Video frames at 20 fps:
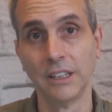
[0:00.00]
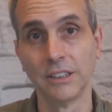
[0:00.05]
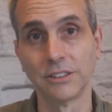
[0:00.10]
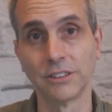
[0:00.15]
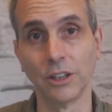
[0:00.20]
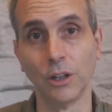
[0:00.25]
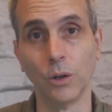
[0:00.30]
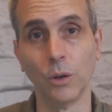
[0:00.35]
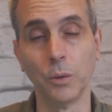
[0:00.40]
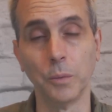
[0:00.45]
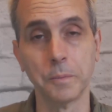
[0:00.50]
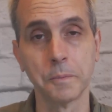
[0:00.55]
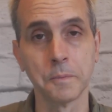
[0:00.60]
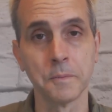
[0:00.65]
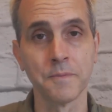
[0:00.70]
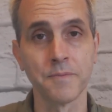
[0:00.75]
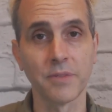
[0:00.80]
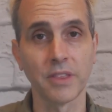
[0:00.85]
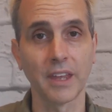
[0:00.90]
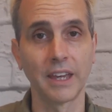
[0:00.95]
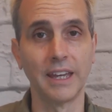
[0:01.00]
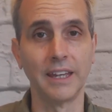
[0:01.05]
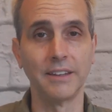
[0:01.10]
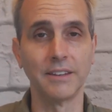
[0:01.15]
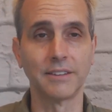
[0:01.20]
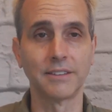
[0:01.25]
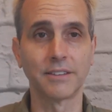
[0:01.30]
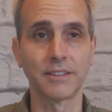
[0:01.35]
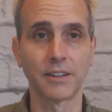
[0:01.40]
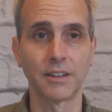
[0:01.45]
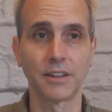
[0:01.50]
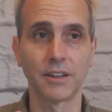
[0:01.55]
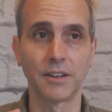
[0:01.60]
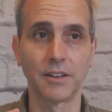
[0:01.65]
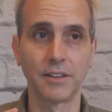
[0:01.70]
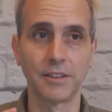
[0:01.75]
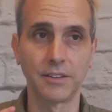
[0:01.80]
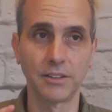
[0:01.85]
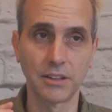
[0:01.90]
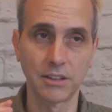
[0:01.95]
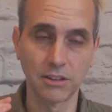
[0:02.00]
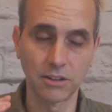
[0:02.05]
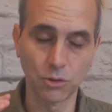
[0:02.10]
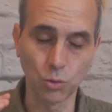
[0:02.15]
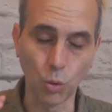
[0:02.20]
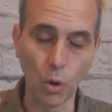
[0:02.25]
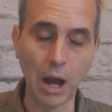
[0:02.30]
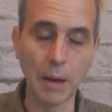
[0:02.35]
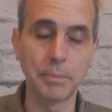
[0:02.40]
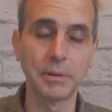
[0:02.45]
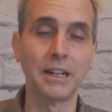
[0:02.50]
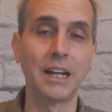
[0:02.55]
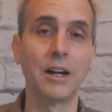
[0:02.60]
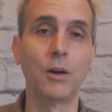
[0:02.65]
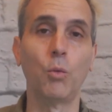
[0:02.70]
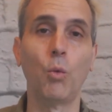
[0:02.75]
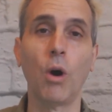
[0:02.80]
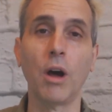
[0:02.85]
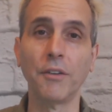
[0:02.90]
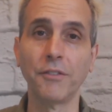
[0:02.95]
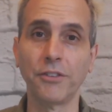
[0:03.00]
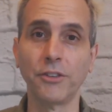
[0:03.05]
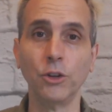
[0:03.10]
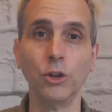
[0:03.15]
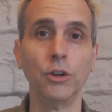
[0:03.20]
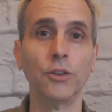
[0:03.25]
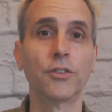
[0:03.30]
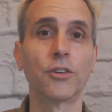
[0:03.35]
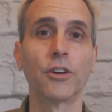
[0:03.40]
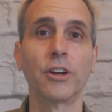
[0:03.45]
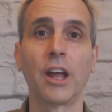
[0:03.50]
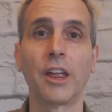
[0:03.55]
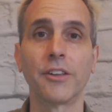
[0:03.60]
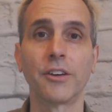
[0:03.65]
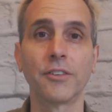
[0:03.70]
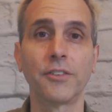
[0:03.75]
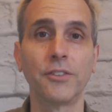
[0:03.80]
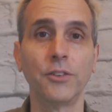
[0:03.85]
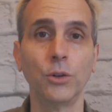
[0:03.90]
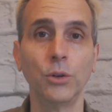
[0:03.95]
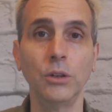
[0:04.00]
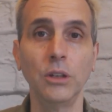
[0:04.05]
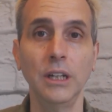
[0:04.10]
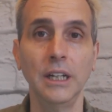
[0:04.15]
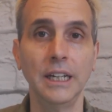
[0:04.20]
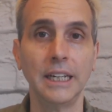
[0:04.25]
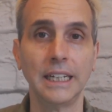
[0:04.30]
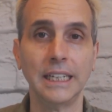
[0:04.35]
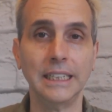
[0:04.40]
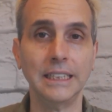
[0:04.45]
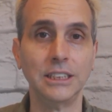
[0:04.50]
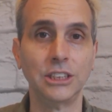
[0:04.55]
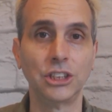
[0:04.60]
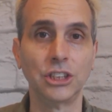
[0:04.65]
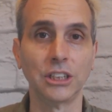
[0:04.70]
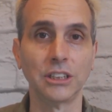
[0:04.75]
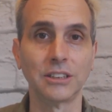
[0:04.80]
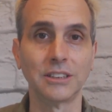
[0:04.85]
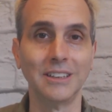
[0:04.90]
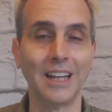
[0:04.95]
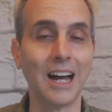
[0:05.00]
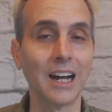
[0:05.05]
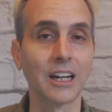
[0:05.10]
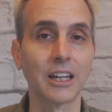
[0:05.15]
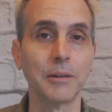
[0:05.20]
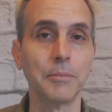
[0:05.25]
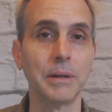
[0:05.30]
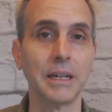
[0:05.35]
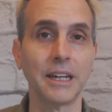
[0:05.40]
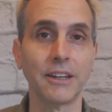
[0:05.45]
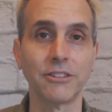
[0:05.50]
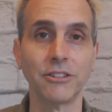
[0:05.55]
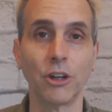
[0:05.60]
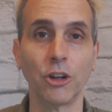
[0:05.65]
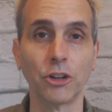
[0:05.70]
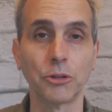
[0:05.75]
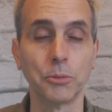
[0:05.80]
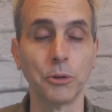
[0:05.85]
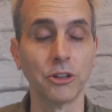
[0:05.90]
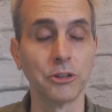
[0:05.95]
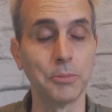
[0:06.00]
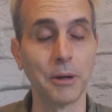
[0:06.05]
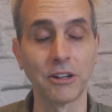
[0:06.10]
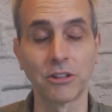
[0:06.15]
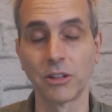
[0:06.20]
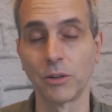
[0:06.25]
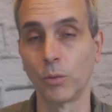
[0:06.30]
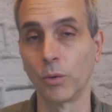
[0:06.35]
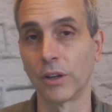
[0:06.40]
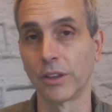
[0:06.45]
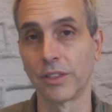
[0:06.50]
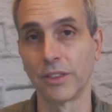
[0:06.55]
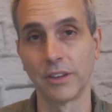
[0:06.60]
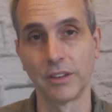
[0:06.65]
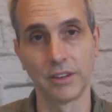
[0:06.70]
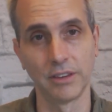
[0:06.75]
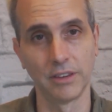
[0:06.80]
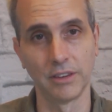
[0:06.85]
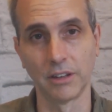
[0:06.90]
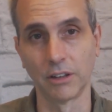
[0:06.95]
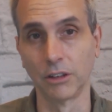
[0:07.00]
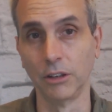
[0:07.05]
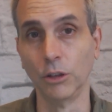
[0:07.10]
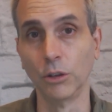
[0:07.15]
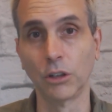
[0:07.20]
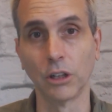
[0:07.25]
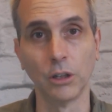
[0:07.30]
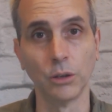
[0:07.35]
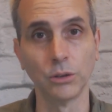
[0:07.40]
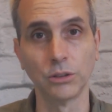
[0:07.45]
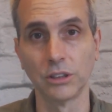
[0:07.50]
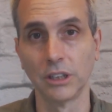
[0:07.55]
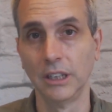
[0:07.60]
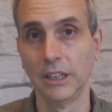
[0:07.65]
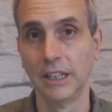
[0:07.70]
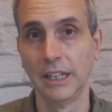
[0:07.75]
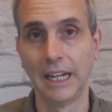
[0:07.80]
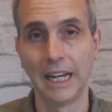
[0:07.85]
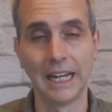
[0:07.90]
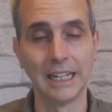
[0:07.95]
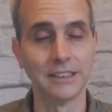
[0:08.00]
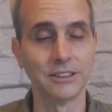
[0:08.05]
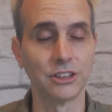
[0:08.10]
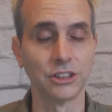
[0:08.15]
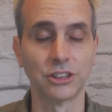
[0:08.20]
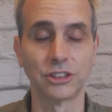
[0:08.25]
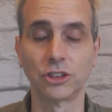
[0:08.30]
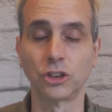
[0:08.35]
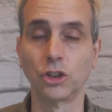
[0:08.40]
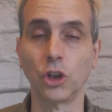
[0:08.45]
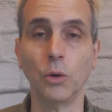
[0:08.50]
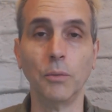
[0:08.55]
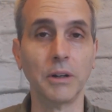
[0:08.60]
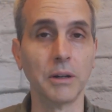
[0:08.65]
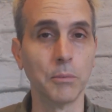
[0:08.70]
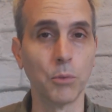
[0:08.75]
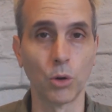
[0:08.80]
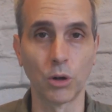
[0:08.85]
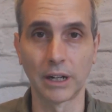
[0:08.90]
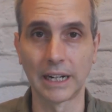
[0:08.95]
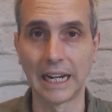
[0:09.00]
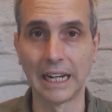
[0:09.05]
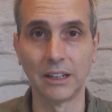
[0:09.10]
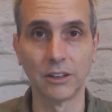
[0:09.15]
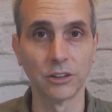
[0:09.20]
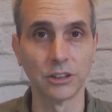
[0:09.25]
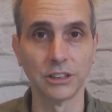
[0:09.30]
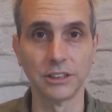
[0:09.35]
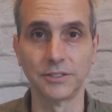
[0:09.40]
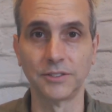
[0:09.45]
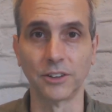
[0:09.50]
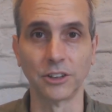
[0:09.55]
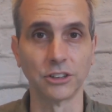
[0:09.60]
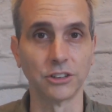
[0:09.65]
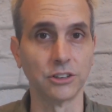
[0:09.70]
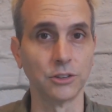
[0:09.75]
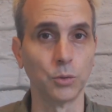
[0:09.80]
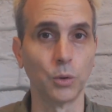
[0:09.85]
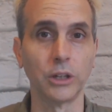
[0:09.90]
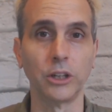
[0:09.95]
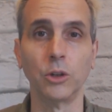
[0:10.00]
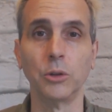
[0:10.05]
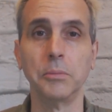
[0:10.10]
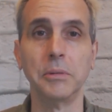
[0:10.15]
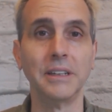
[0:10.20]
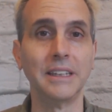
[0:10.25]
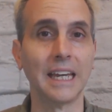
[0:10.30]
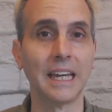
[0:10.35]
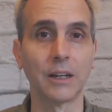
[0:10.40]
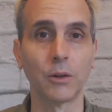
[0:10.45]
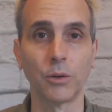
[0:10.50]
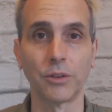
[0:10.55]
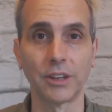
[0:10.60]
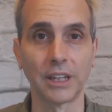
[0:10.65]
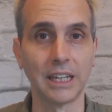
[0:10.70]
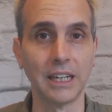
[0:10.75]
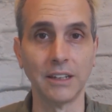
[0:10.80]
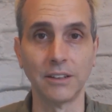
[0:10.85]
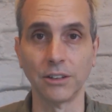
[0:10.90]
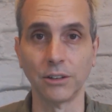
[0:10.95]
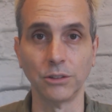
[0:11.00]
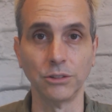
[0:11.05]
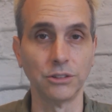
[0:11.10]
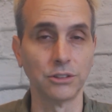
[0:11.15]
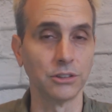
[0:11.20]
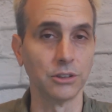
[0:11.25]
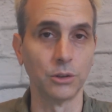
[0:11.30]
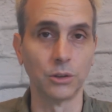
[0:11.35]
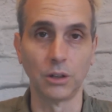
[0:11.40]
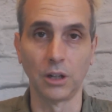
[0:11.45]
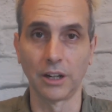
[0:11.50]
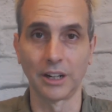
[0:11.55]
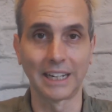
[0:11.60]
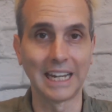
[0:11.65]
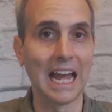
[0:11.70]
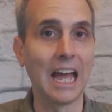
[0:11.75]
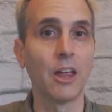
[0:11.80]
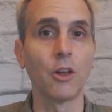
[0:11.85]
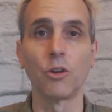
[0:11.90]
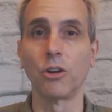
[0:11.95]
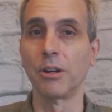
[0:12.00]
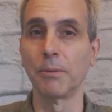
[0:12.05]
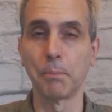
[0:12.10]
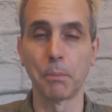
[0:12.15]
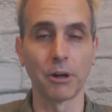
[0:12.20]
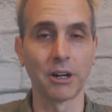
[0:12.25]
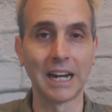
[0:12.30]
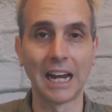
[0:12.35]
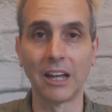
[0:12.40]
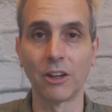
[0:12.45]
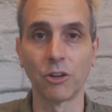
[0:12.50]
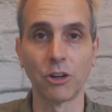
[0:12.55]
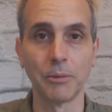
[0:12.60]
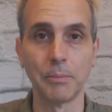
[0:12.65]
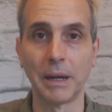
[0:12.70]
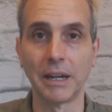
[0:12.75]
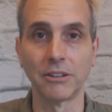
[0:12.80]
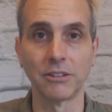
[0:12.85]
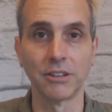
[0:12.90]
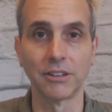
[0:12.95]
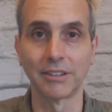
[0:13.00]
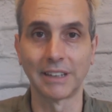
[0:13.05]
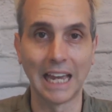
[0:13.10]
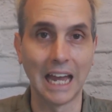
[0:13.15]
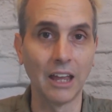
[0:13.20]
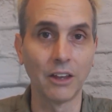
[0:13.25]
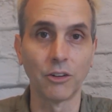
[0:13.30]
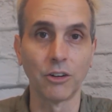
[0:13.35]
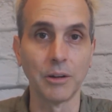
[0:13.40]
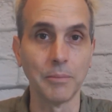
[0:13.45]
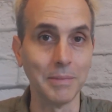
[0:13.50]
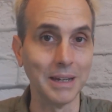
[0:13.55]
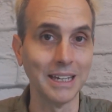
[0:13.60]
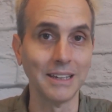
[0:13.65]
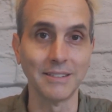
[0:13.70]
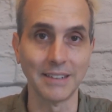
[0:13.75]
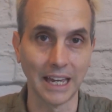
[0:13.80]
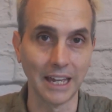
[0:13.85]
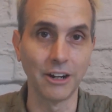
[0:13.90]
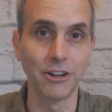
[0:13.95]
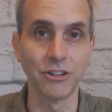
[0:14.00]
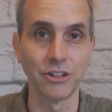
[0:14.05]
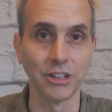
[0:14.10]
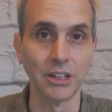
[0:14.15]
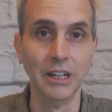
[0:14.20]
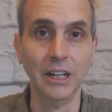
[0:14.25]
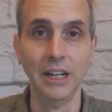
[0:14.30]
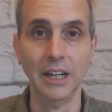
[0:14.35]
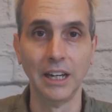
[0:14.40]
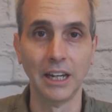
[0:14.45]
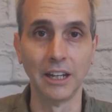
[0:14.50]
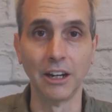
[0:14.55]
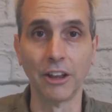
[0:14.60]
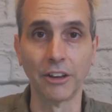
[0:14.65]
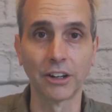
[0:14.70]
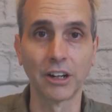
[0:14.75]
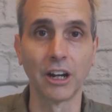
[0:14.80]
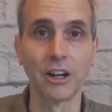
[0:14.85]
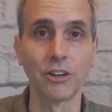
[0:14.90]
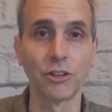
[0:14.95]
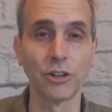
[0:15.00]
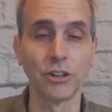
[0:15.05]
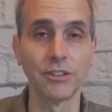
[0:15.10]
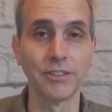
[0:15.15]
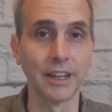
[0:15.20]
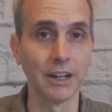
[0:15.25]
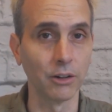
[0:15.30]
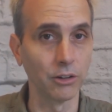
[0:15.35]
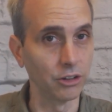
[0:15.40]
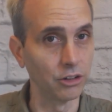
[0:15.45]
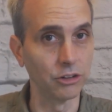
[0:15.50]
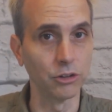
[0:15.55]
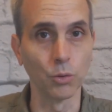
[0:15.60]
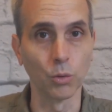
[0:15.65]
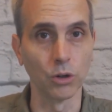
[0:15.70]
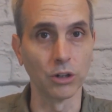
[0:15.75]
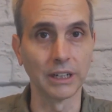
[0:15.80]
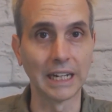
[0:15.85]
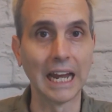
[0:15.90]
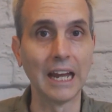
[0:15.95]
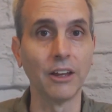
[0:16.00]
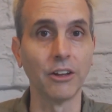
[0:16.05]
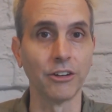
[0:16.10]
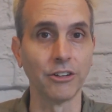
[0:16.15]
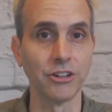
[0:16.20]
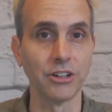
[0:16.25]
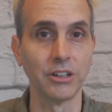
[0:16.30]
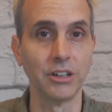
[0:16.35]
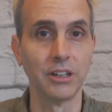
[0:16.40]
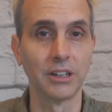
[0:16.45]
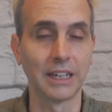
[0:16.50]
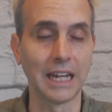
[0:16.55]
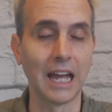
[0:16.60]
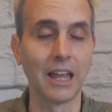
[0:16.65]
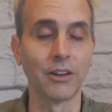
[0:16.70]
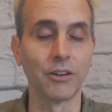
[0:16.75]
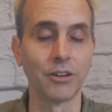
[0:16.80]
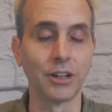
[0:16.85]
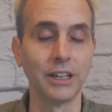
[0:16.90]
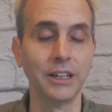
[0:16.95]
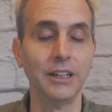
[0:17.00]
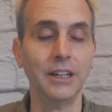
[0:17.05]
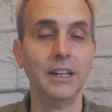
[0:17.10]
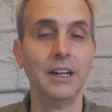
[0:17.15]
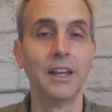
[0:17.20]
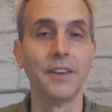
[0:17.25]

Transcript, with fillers: So it's swapping out one fuel for another fuel is just not going to be as noticeable, especially with the glucose has just so many more calories versus what you would be taking with the ketones. So on a calorie per calorie basis, calorie means energy. In other countries, they don't use the word calorie, calorie.